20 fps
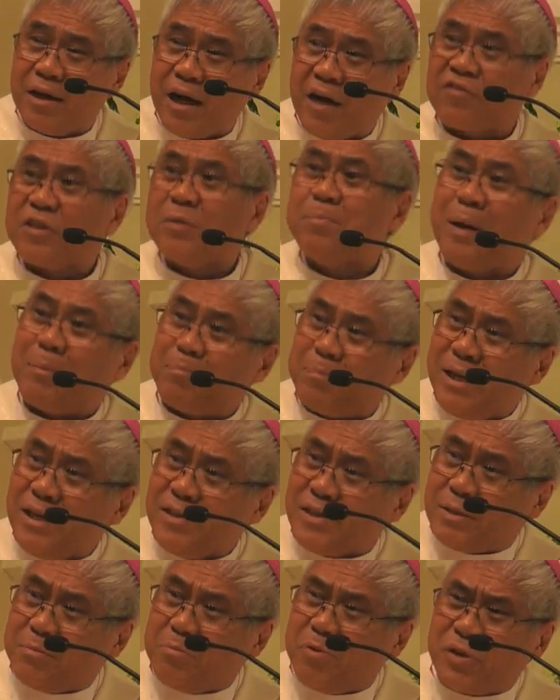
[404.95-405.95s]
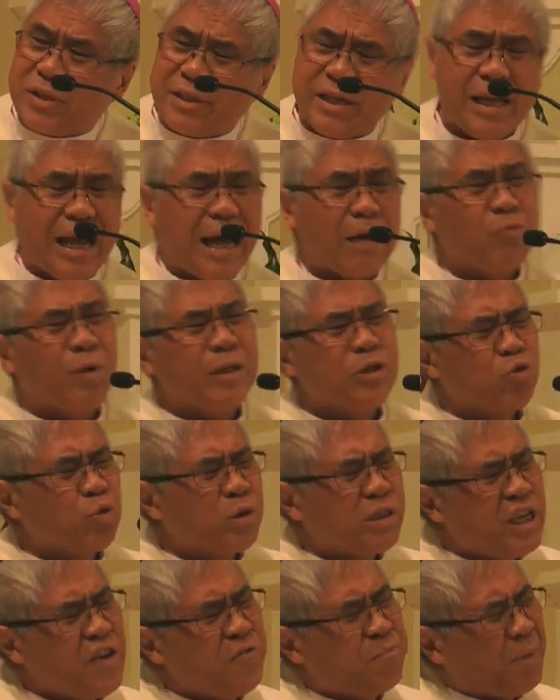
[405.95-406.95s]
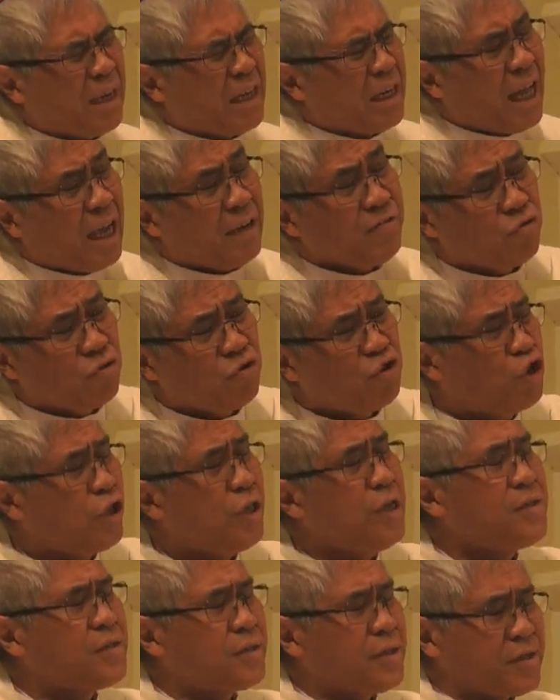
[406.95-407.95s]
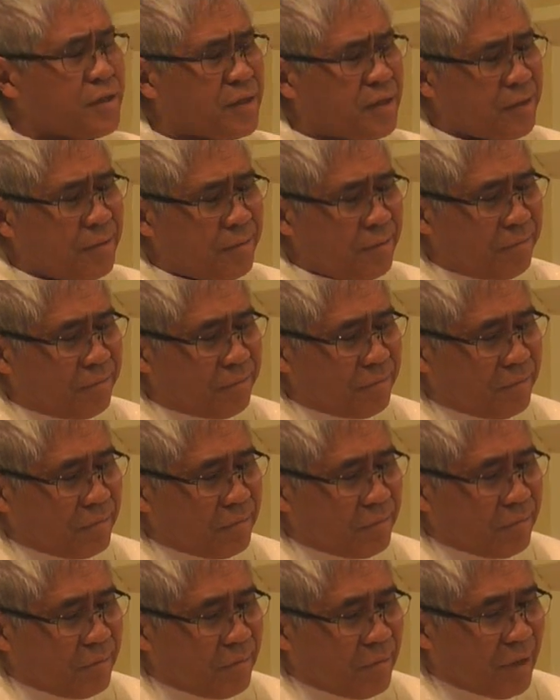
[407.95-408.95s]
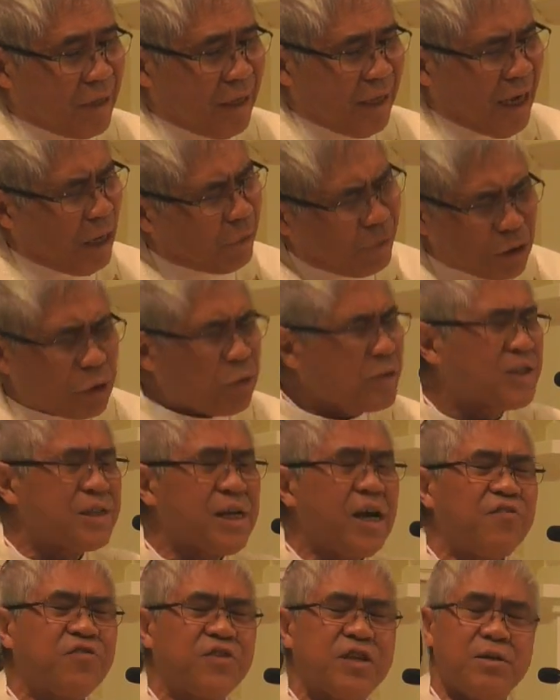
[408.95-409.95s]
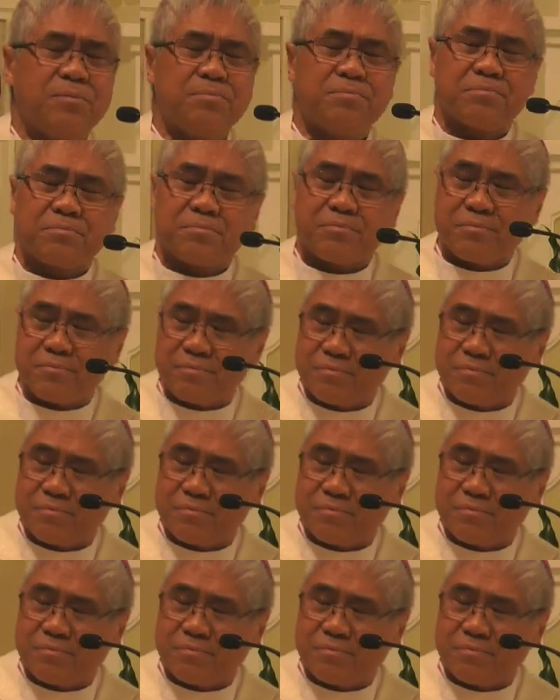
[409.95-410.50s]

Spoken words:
after baptism, you say, I want to give my life to Jesus. I want to serve Him.